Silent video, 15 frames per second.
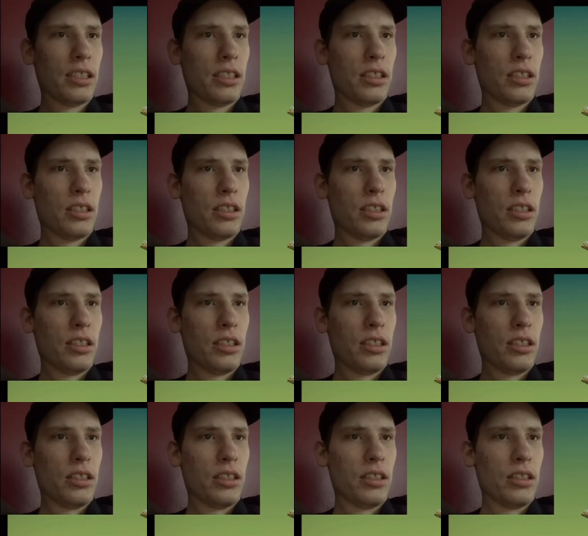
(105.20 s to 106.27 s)

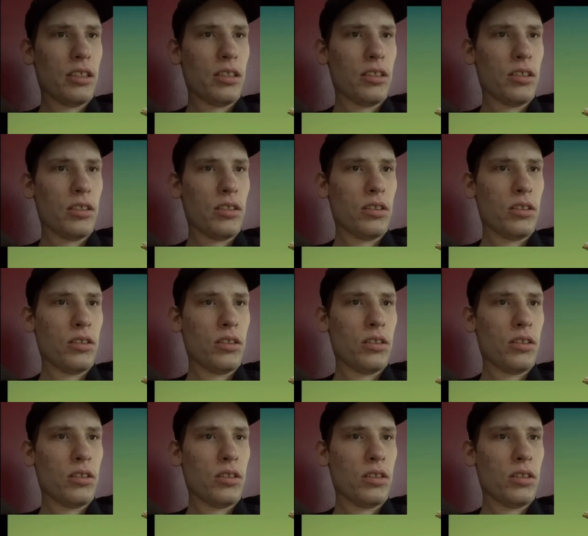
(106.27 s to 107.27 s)
(silence)